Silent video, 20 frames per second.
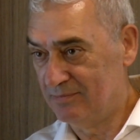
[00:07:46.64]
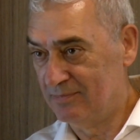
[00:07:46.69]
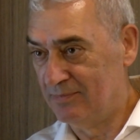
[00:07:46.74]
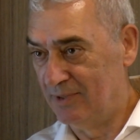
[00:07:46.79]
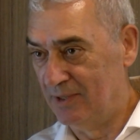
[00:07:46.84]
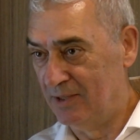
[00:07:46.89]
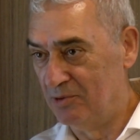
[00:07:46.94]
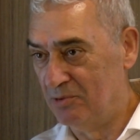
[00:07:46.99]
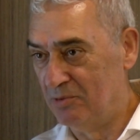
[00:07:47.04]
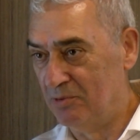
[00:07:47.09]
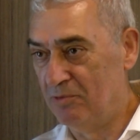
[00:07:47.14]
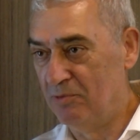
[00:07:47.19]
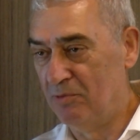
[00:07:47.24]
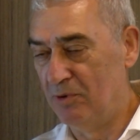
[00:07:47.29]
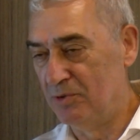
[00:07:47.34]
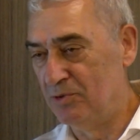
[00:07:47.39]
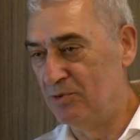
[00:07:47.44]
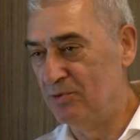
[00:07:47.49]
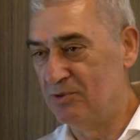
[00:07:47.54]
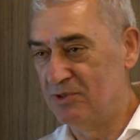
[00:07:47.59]
Now,
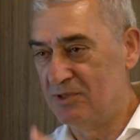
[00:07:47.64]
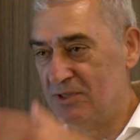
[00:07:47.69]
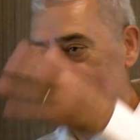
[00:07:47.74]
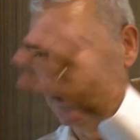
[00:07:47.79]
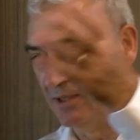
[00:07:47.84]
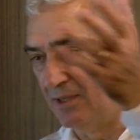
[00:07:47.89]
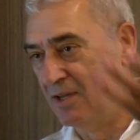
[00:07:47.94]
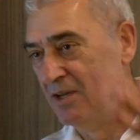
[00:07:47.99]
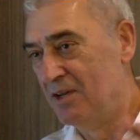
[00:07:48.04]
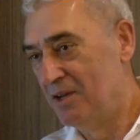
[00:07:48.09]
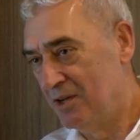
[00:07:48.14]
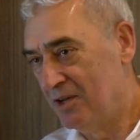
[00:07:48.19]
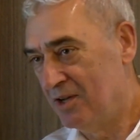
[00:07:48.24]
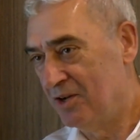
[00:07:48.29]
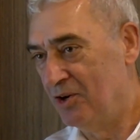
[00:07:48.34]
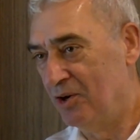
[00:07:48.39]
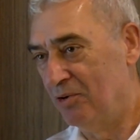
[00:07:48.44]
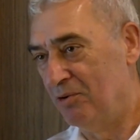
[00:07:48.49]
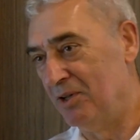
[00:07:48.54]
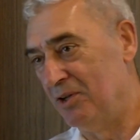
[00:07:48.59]
what you see
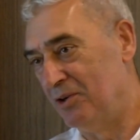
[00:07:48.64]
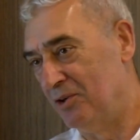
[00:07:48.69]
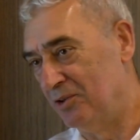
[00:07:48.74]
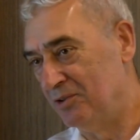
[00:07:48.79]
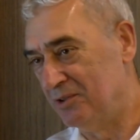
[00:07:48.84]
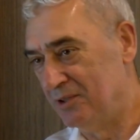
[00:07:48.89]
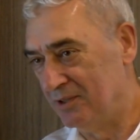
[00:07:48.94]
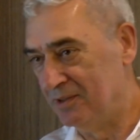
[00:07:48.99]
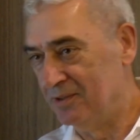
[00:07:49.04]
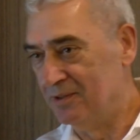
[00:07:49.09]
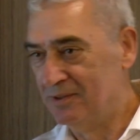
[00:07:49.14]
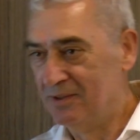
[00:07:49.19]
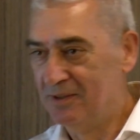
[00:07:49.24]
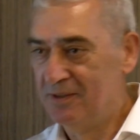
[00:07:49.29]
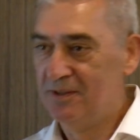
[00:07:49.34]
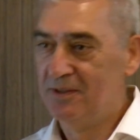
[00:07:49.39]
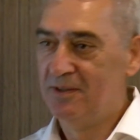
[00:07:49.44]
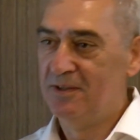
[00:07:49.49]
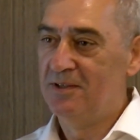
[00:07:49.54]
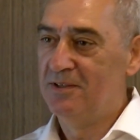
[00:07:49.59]
going on in
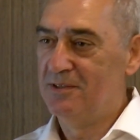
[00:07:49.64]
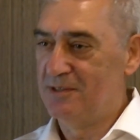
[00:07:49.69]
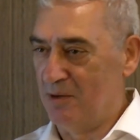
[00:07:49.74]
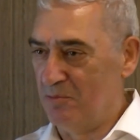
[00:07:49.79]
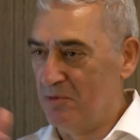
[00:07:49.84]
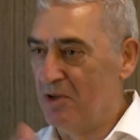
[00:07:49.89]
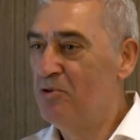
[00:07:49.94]
some